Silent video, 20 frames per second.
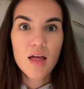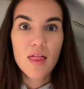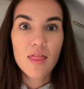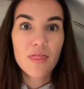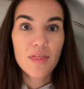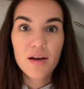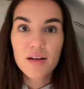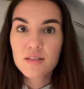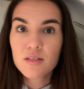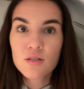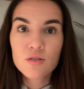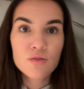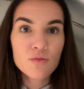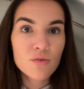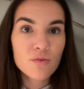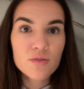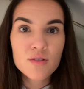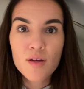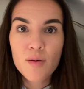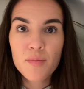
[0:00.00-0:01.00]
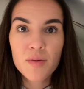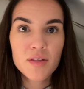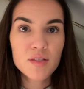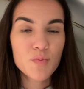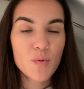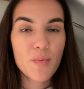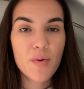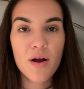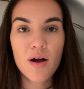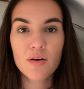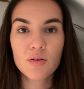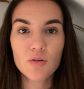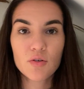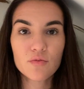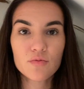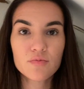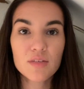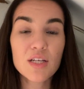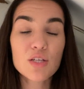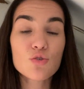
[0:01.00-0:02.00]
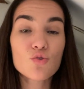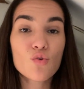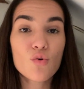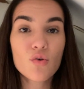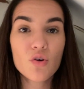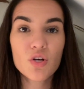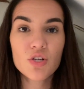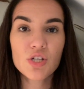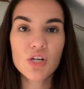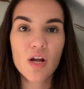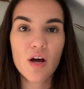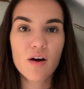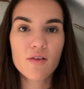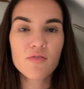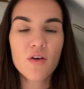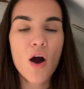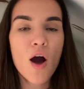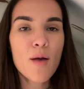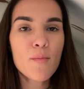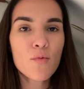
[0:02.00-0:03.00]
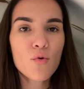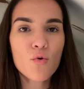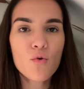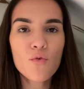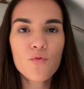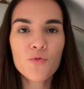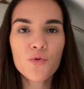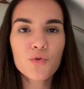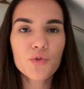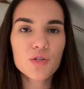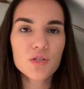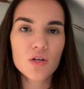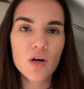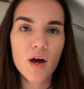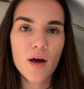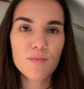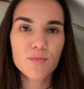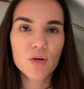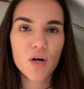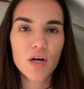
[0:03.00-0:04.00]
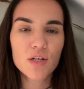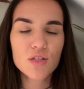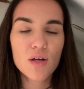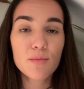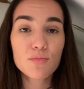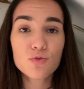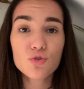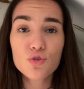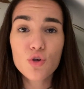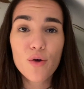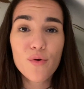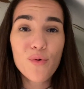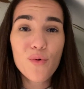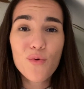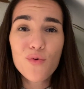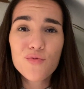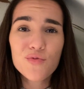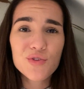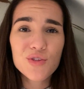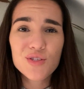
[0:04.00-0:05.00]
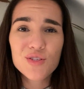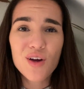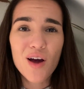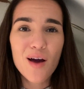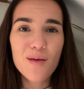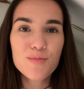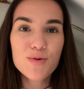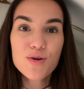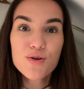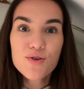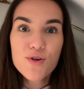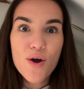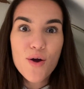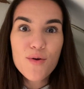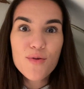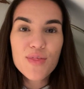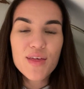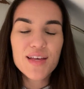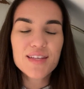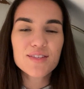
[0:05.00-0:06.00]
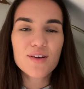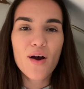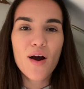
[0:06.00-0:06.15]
That is not something to be proud of. It's not good enough. I'm all for the time, guys. I'm so all for the time. You know this.